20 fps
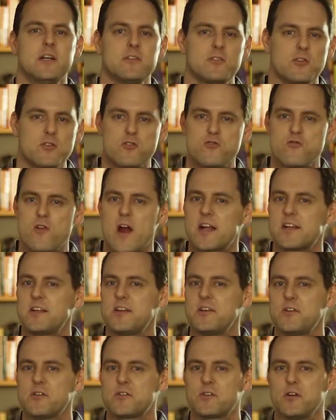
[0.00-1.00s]

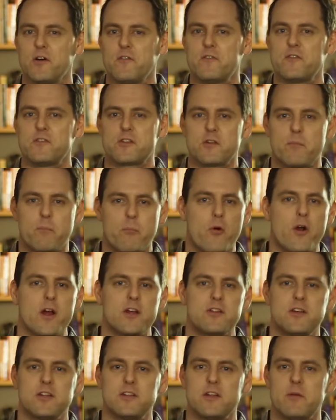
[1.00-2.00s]
distracting yourself and
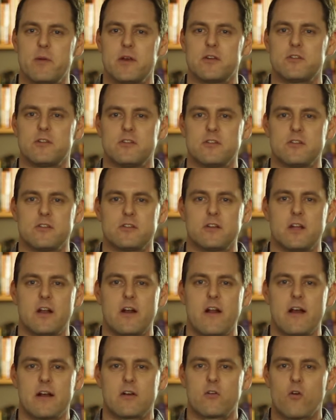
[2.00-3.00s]
suppressing the messages that
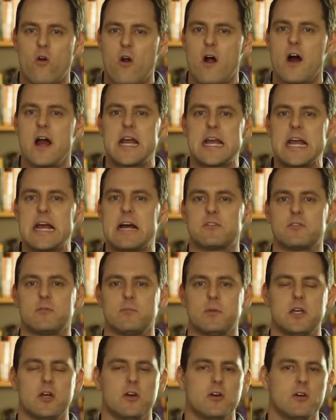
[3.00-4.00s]
are crying out to
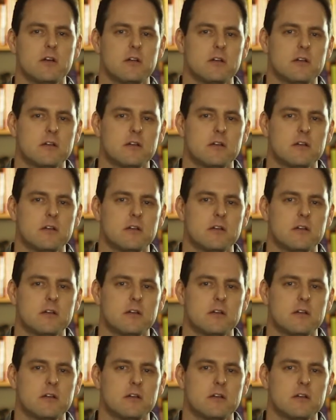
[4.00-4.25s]
be heard.